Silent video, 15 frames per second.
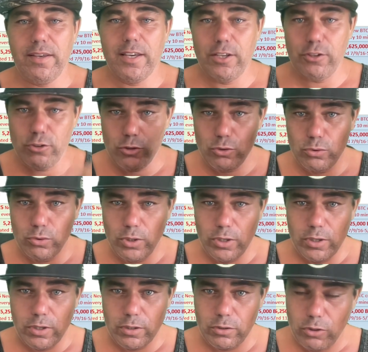And you
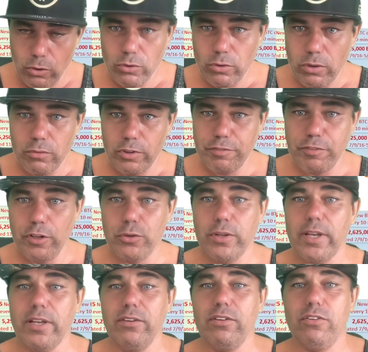don't refer to
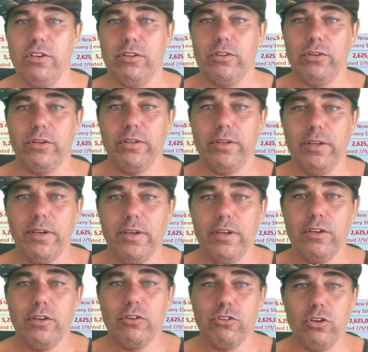that as a shitcoin.
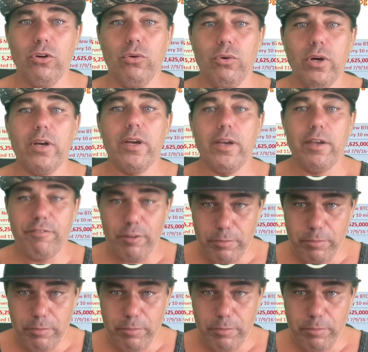So for